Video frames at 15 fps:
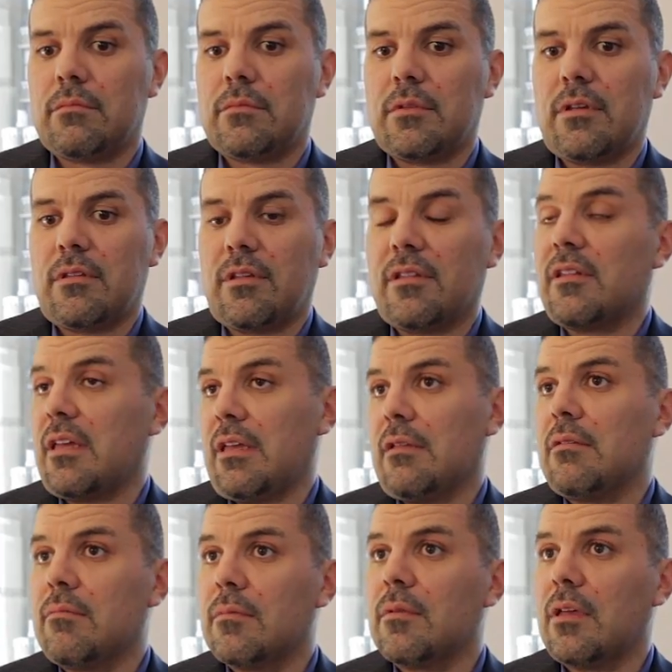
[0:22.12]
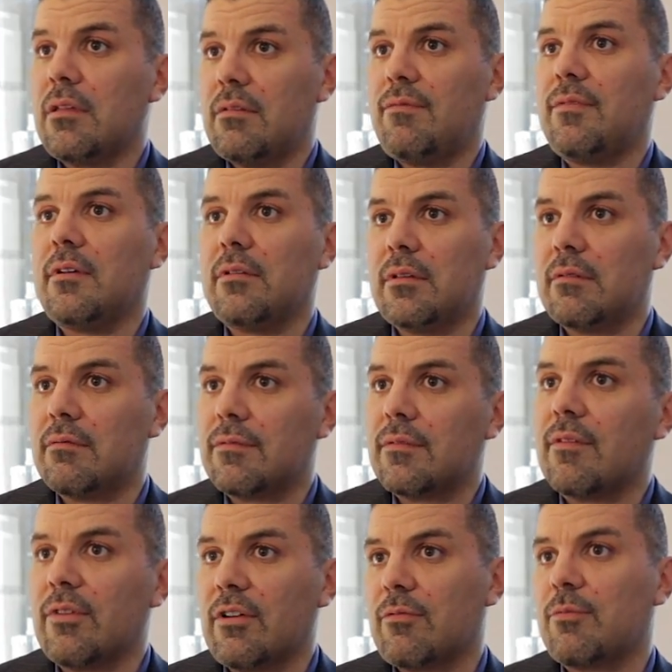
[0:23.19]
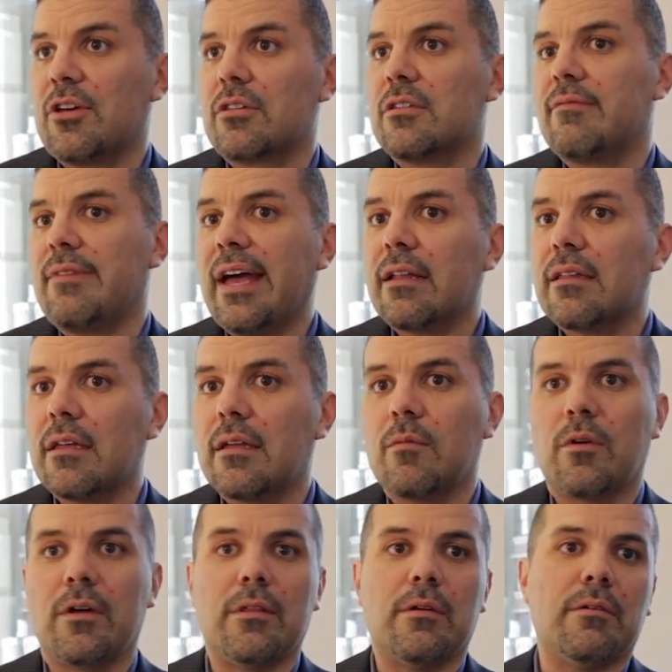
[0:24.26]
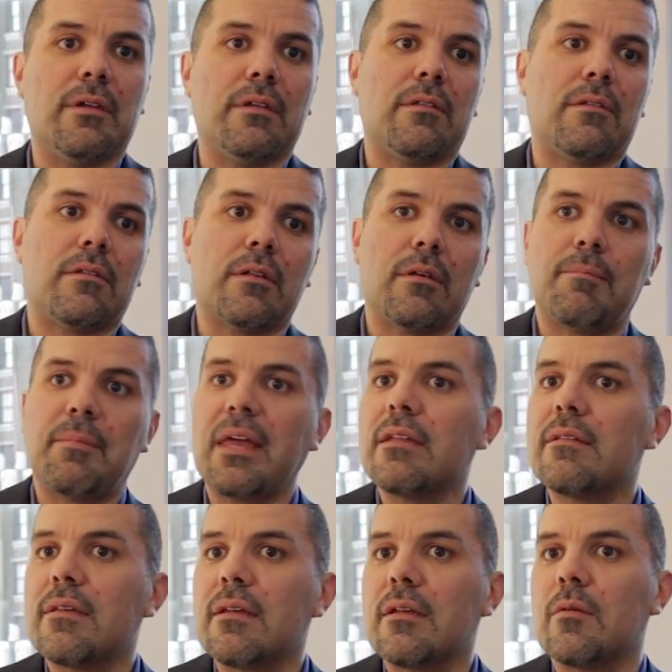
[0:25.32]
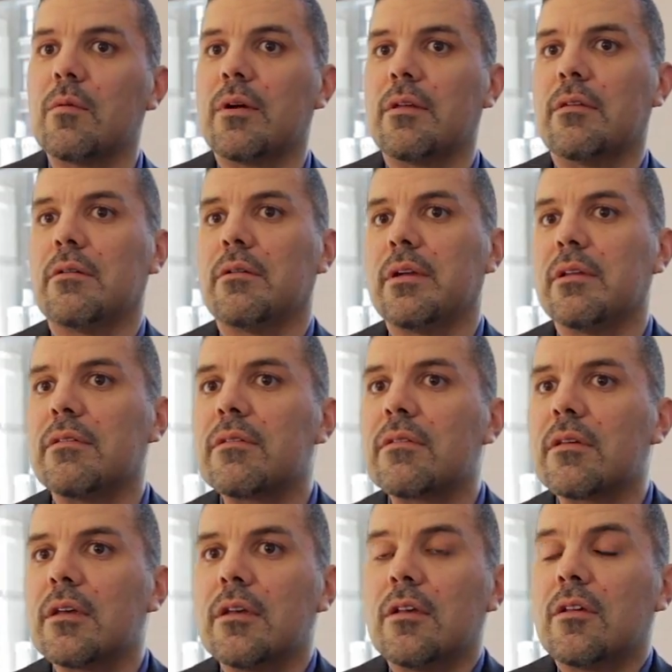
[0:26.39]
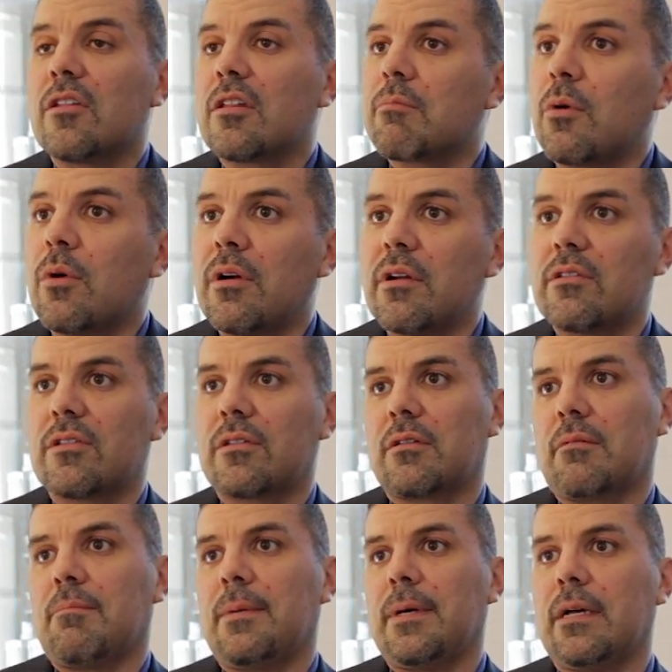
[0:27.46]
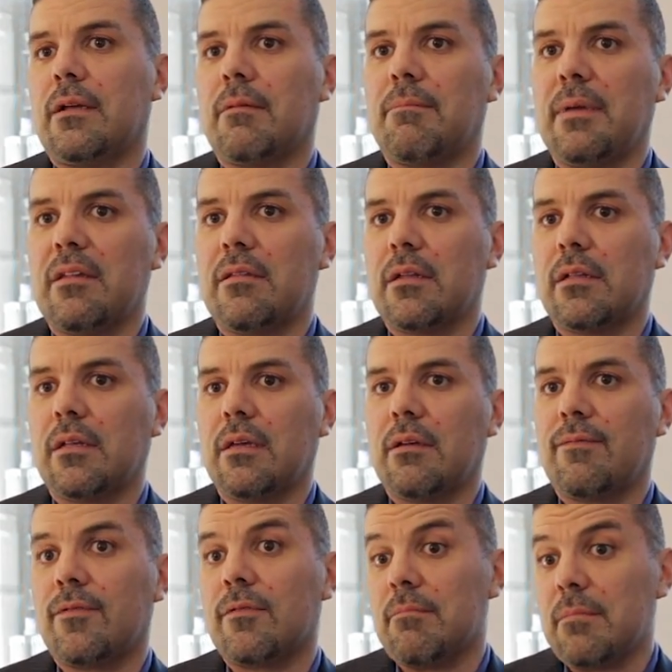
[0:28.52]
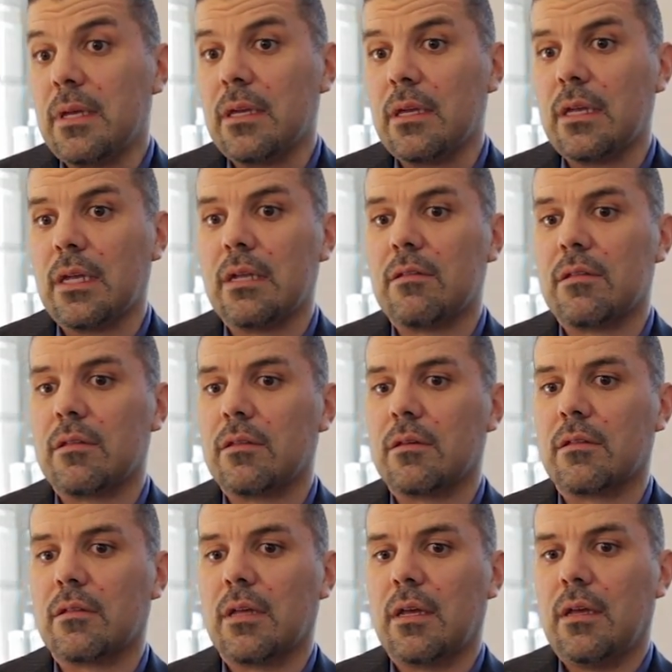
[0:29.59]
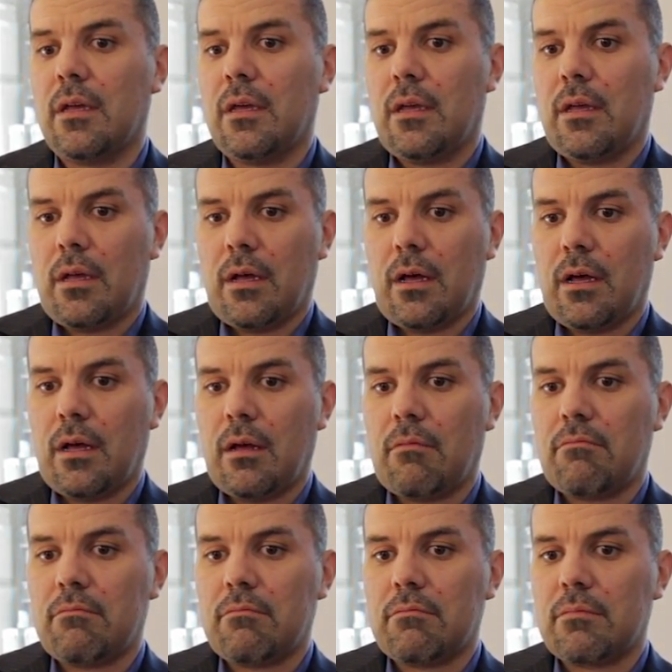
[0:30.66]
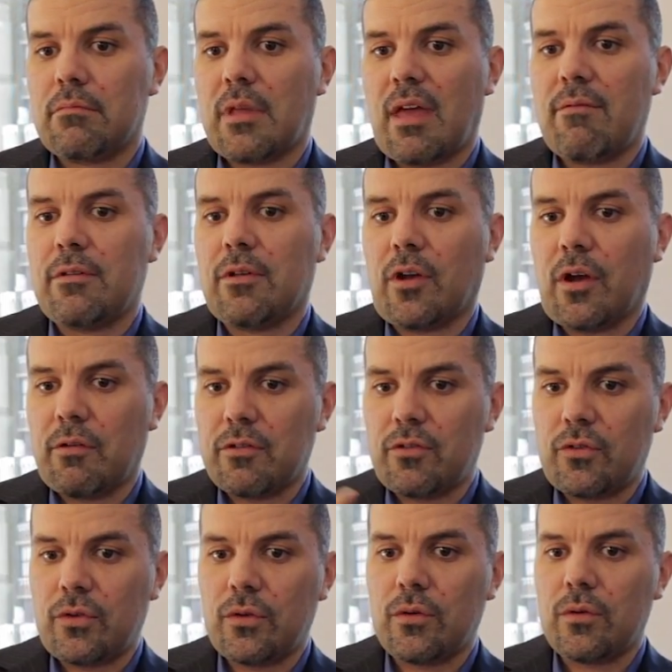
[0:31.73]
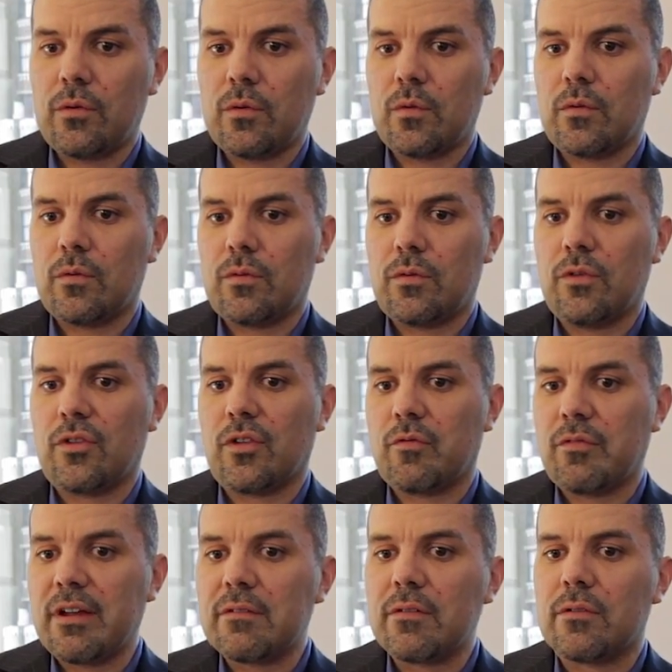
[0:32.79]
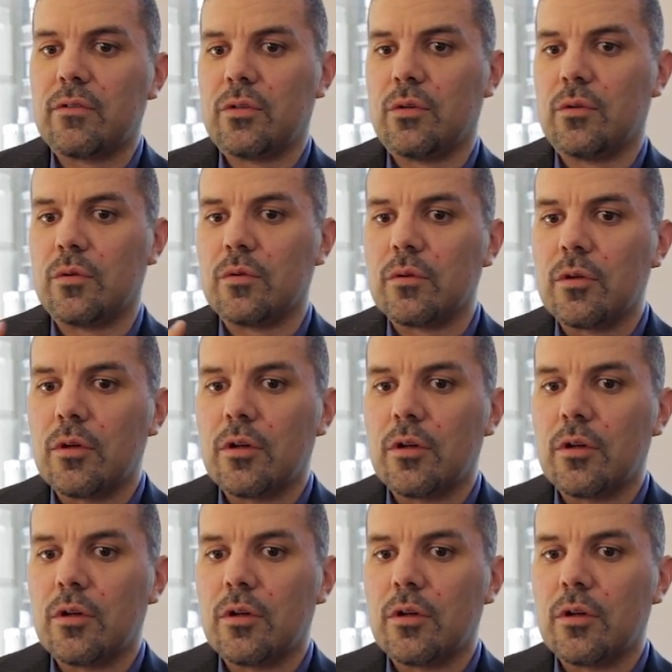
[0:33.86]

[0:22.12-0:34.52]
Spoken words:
it's a scene in the field of expression of acting, whether it's painting, whether it's sports. But basically, for me, it's just having the courage to surrender to